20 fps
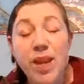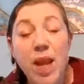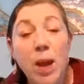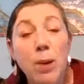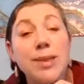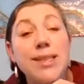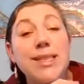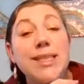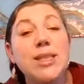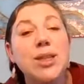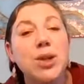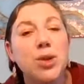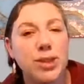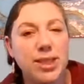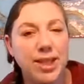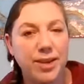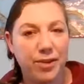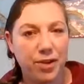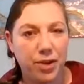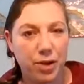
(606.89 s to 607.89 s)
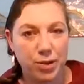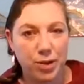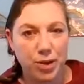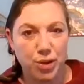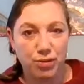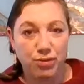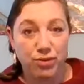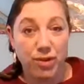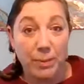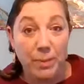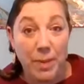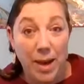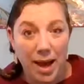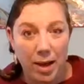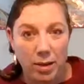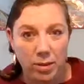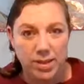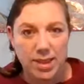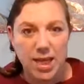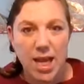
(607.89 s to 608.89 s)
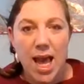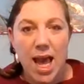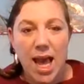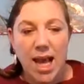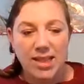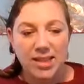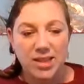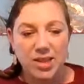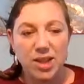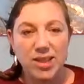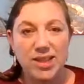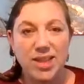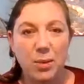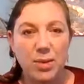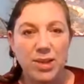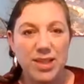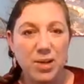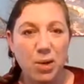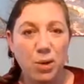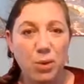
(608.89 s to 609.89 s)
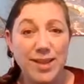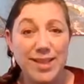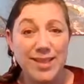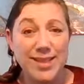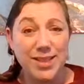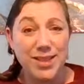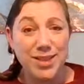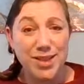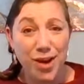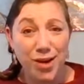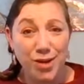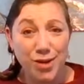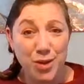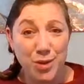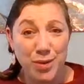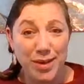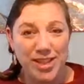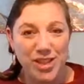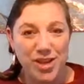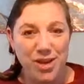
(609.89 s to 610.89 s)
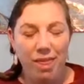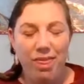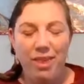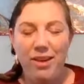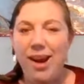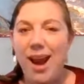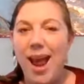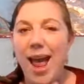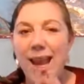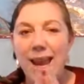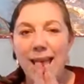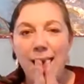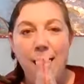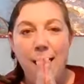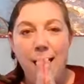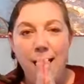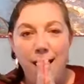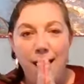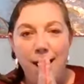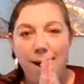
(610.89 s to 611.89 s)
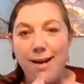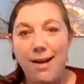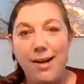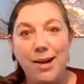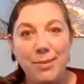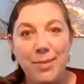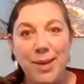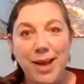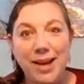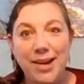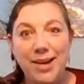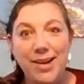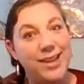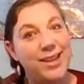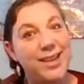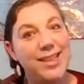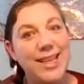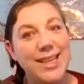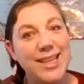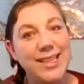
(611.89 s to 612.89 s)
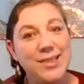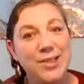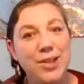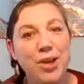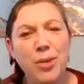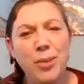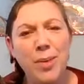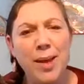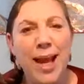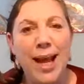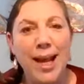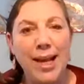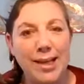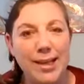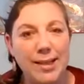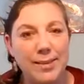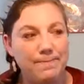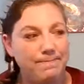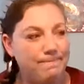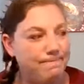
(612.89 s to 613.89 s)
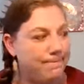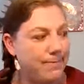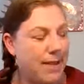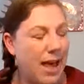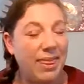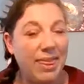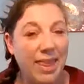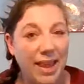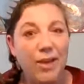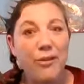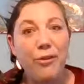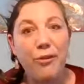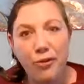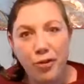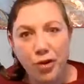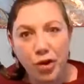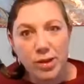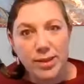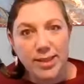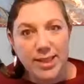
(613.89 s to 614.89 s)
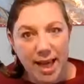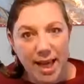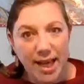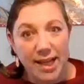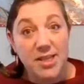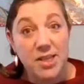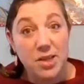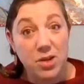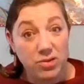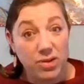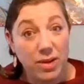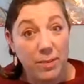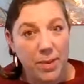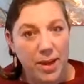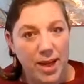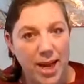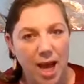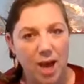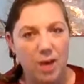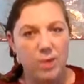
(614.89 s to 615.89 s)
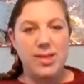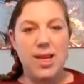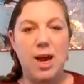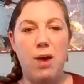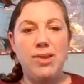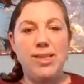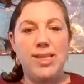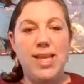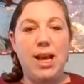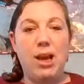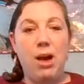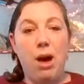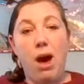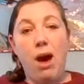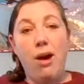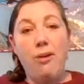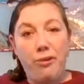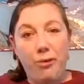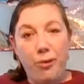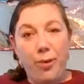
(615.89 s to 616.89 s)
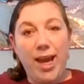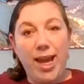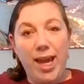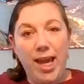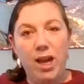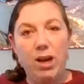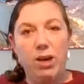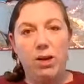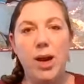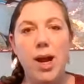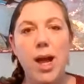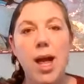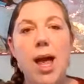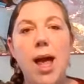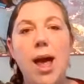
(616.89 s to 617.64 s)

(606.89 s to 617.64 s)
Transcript: was so difficult to rip out. It's because it was always stuck to each other. And oh my God, it took me like, I think a full day to rip it out. I was like halfway here.